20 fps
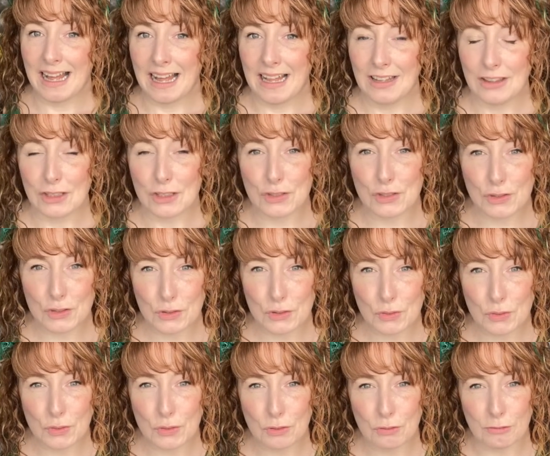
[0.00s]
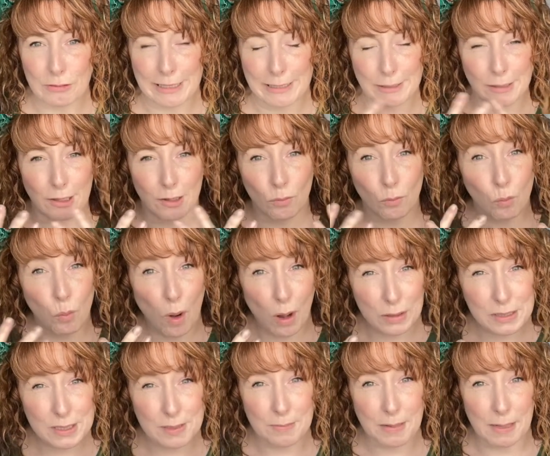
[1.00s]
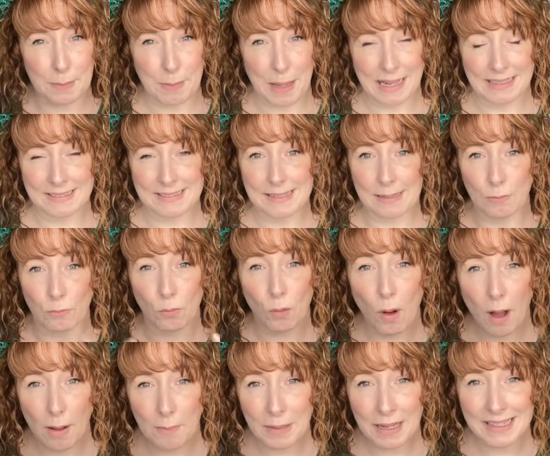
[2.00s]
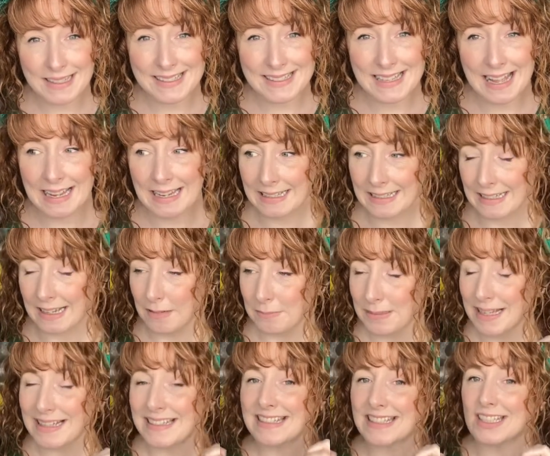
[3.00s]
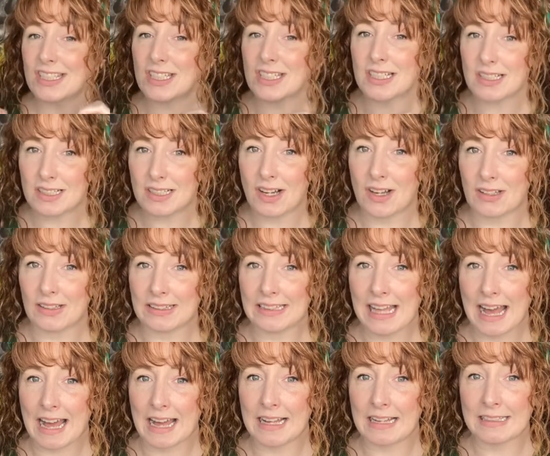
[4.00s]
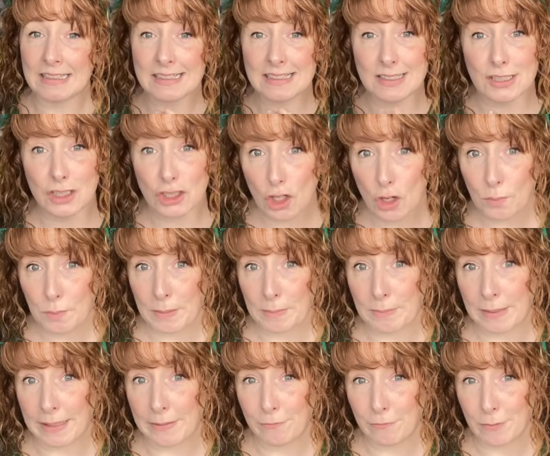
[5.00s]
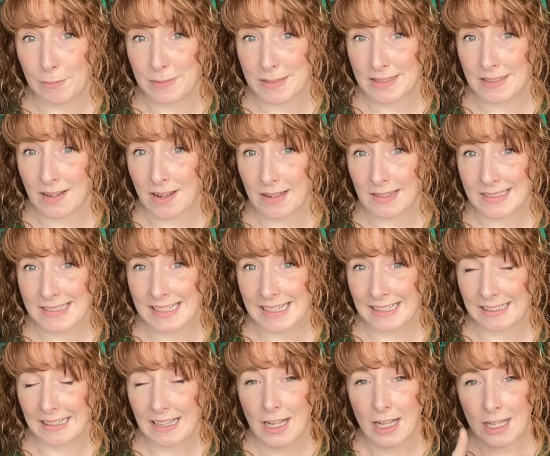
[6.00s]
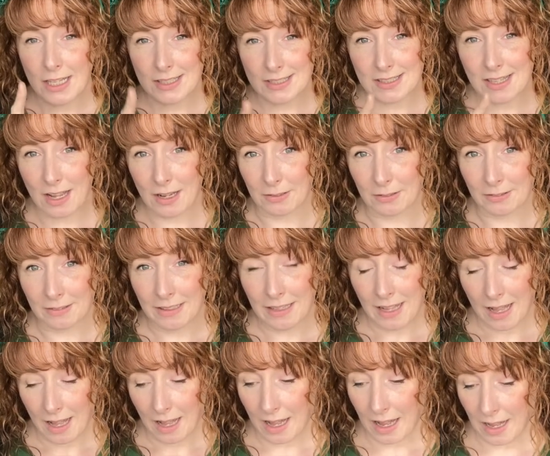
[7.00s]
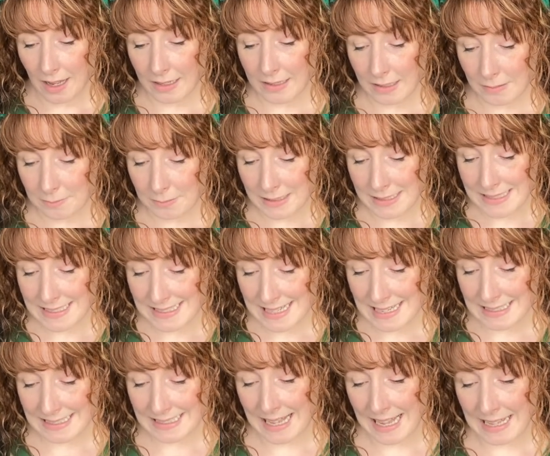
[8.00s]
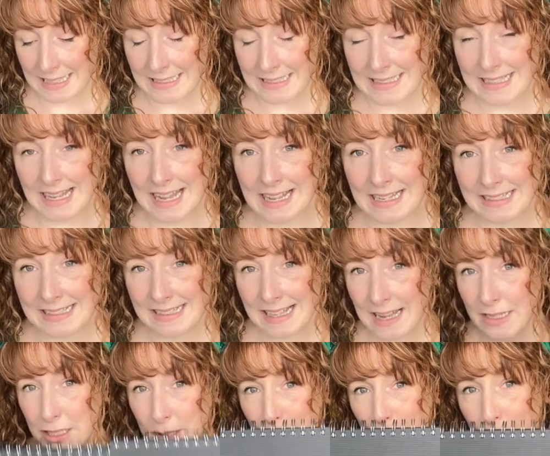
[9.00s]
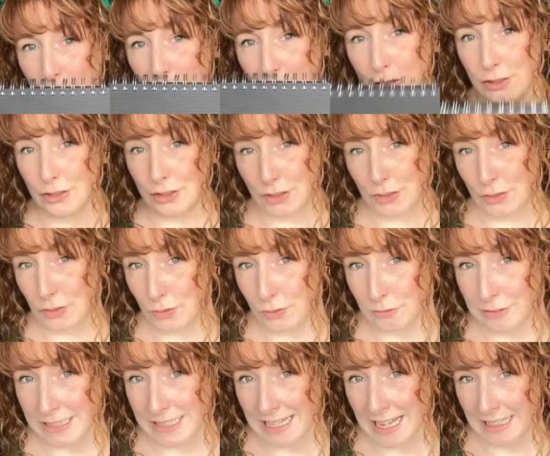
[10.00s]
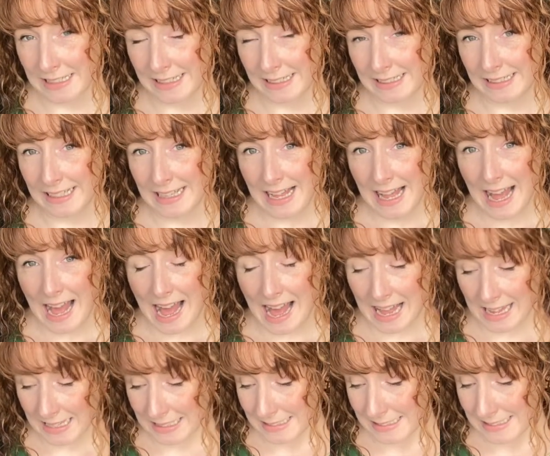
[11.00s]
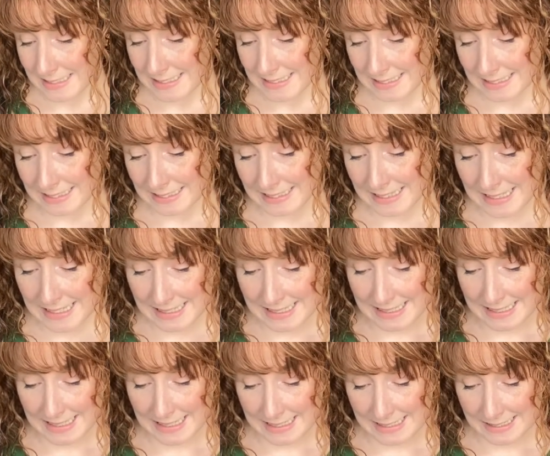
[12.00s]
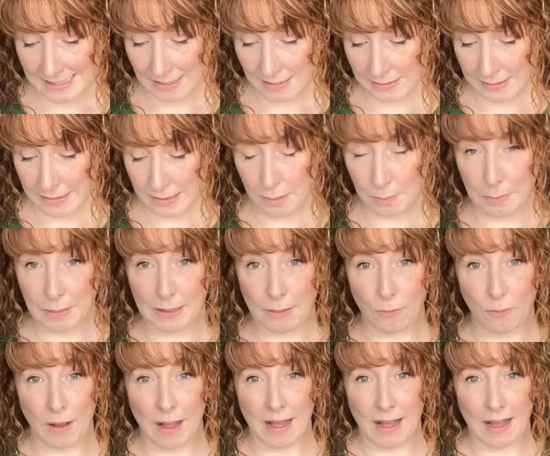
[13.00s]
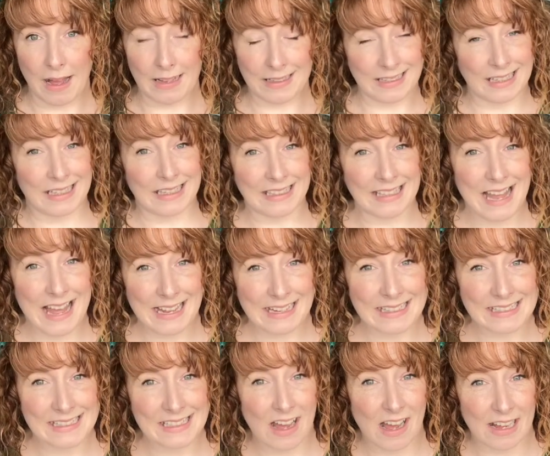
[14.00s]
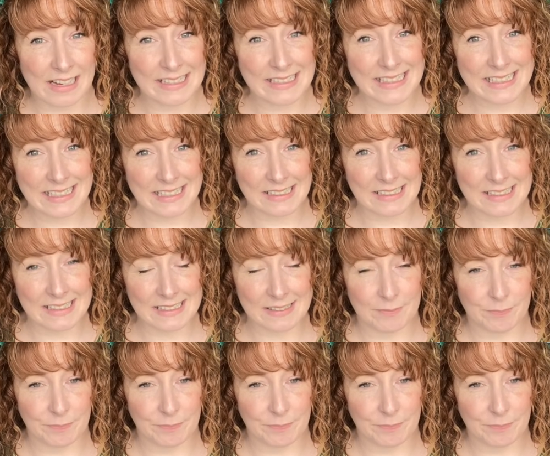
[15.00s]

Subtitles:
the story, what am I painting? What am I saying? I'm getting stuck on that and it's stopping me from starting. So I am going to dedicate a sketchbook to storytelling, and this is going to be where I collect ideas.